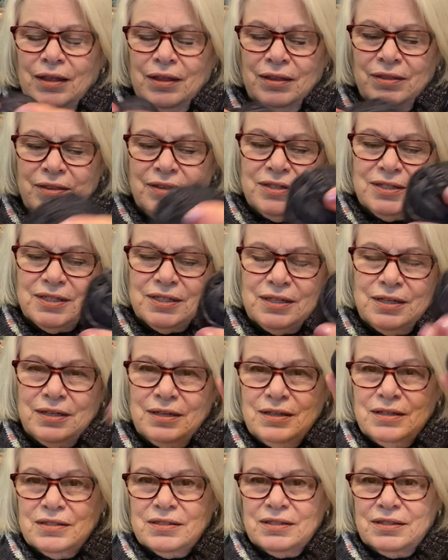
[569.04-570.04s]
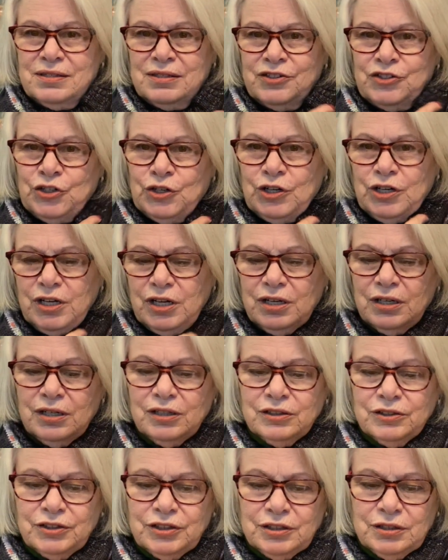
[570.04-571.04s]
This is the dark
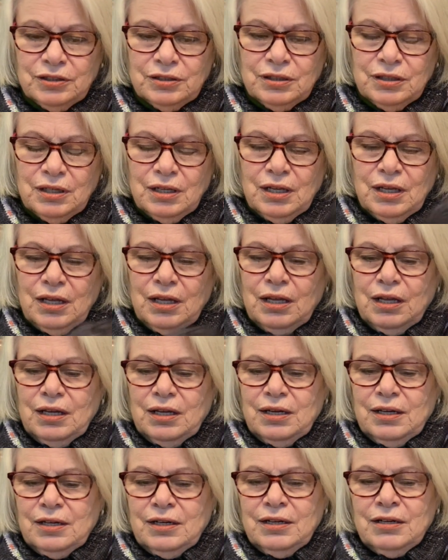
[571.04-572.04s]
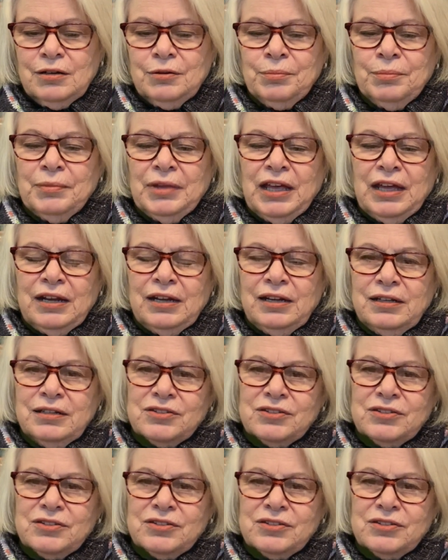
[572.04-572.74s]
color, and